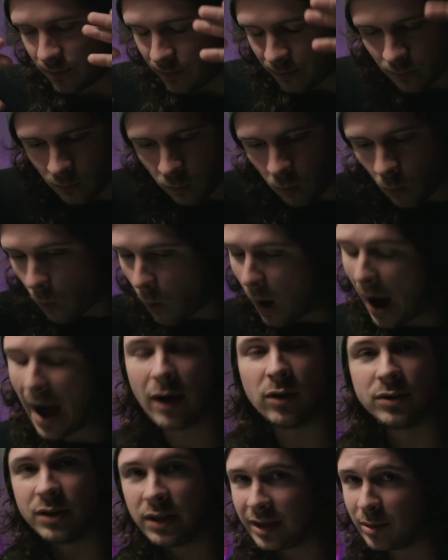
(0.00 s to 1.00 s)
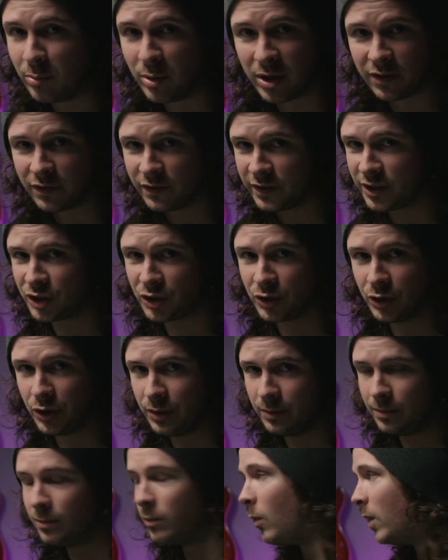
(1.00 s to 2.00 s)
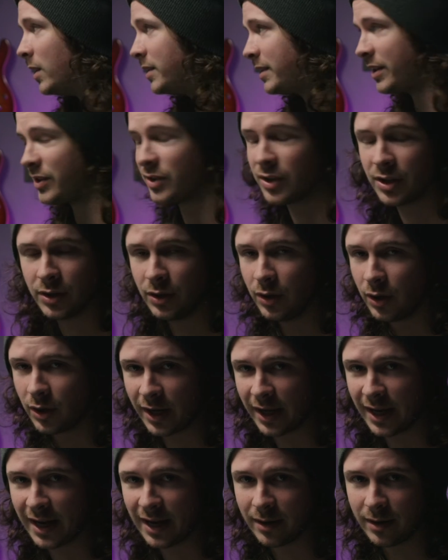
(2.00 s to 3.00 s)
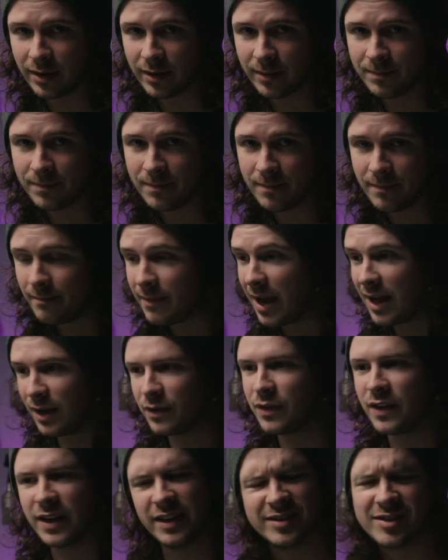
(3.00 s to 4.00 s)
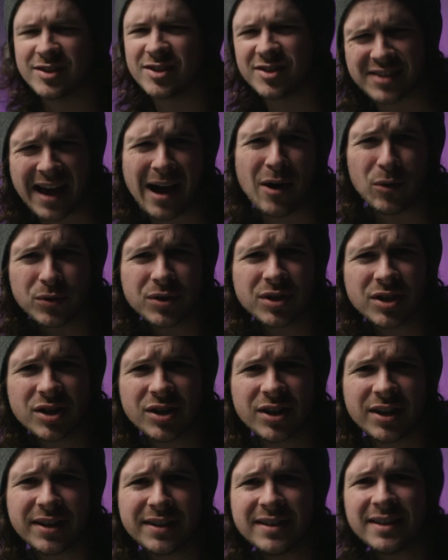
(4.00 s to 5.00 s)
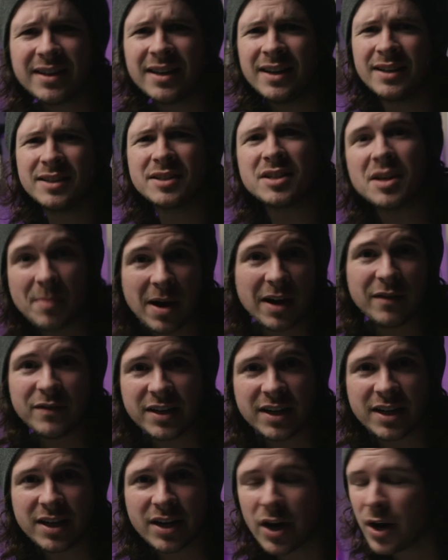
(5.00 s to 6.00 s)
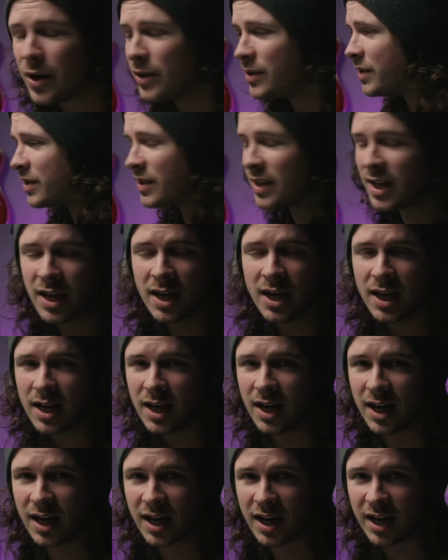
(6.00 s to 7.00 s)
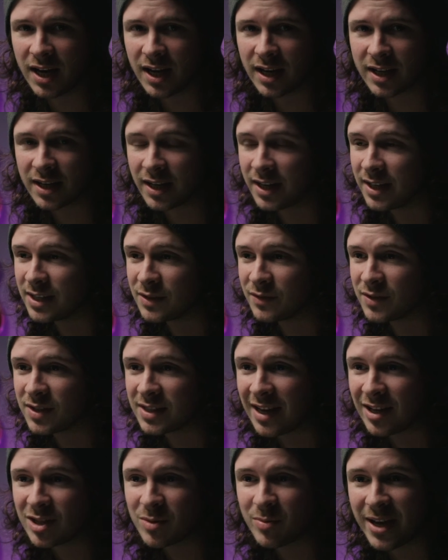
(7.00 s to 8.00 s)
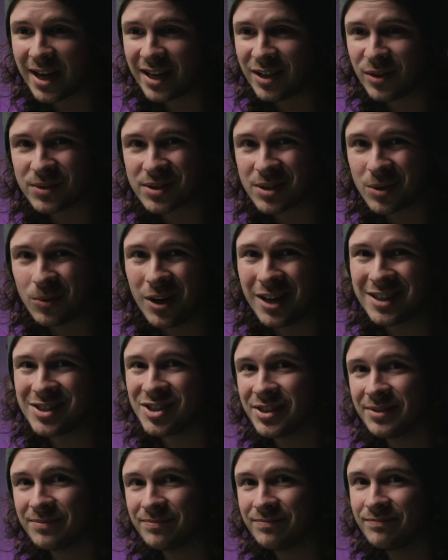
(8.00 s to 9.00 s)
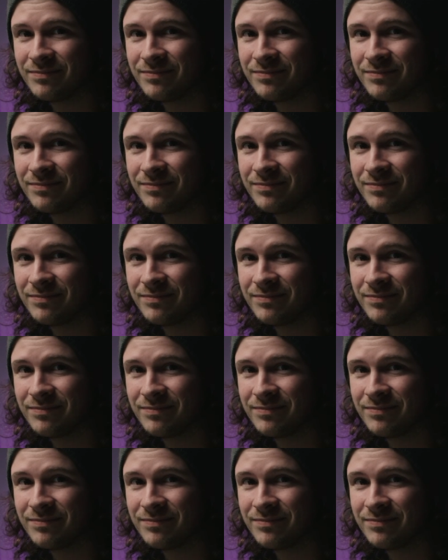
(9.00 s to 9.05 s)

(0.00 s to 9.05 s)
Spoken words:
Wildly beneficial once I started learning how to make things sound good to my videos. Cause if it sounds bad, no one's gonna watch it.